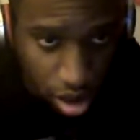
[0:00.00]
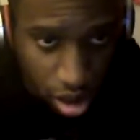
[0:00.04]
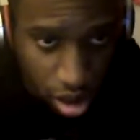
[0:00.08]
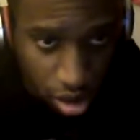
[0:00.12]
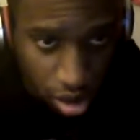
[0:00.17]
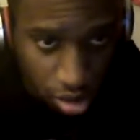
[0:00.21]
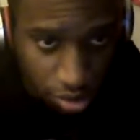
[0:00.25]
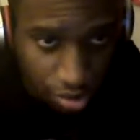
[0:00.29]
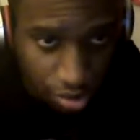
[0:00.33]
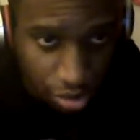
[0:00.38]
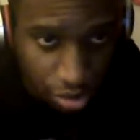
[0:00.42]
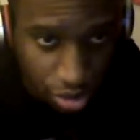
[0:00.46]

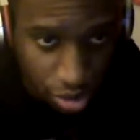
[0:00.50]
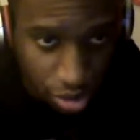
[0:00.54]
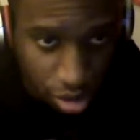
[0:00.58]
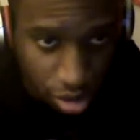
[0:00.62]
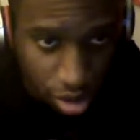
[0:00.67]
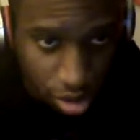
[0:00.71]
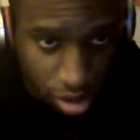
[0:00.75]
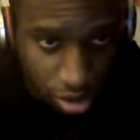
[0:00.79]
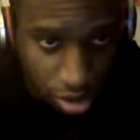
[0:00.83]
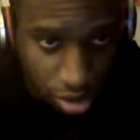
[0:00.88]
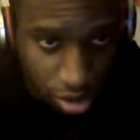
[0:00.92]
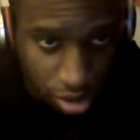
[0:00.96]
I
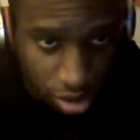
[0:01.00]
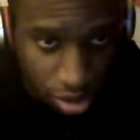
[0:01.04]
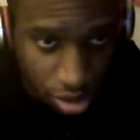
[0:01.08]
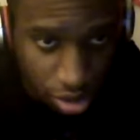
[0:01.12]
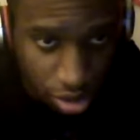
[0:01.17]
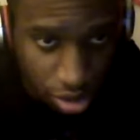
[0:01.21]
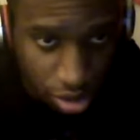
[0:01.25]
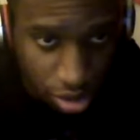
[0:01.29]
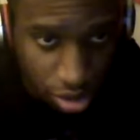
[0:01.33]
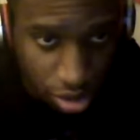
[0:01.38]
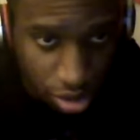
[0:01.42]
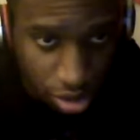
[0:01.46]
tried to,
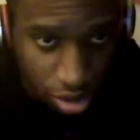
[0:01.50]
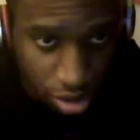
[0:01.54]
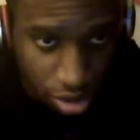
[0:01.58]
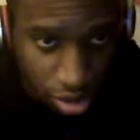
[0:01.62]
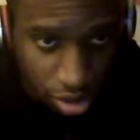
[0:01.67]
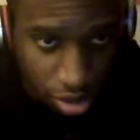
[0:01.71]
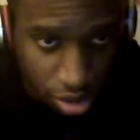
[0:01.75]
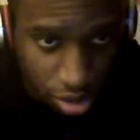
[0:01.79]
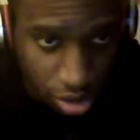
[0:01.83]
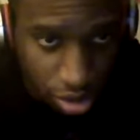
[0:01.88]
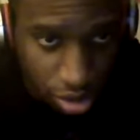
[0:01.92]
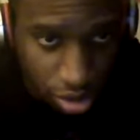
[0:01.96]

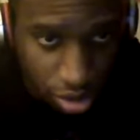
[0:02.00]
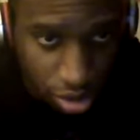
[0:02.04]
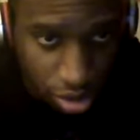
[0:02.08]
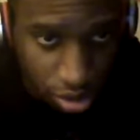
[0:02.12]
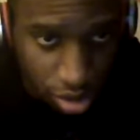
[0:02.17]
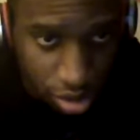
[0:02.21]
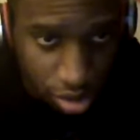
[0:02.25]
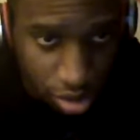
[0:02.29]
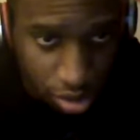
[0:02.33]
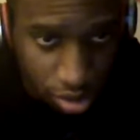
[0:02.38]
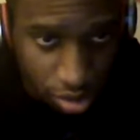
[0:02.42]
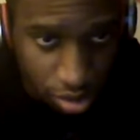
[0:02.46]

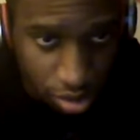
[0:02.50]
I